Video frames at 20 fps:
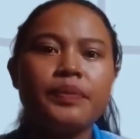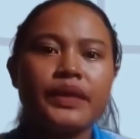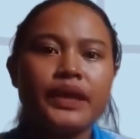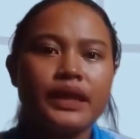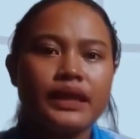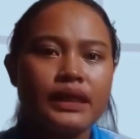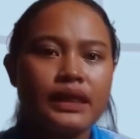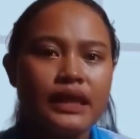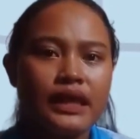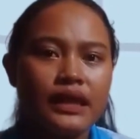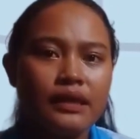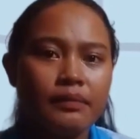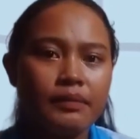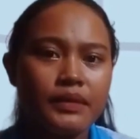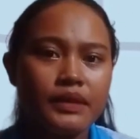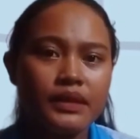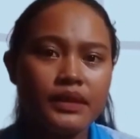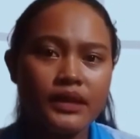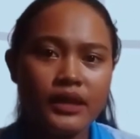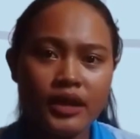It lets
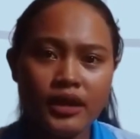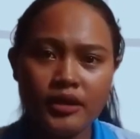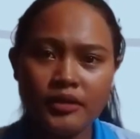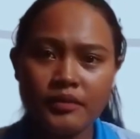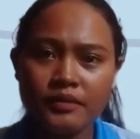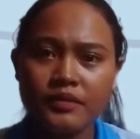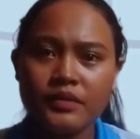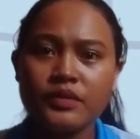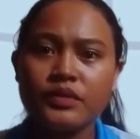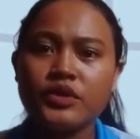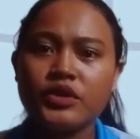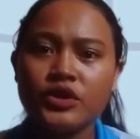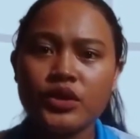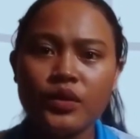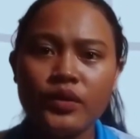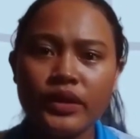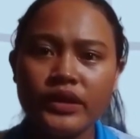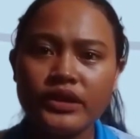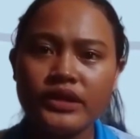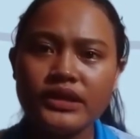them show
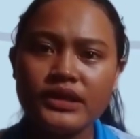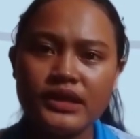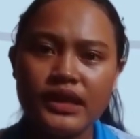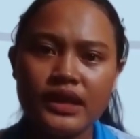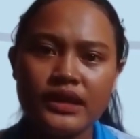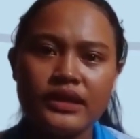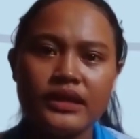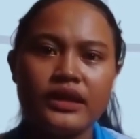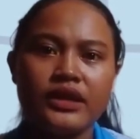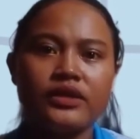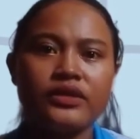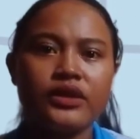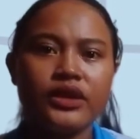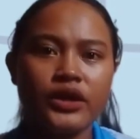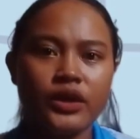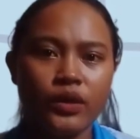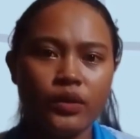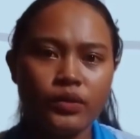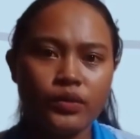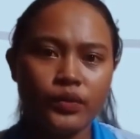understanding in their
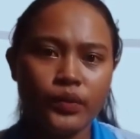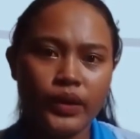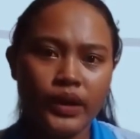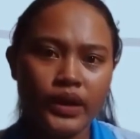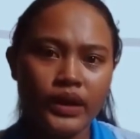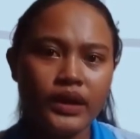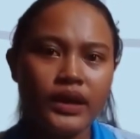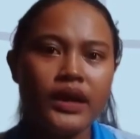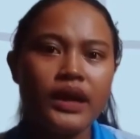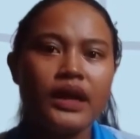own way,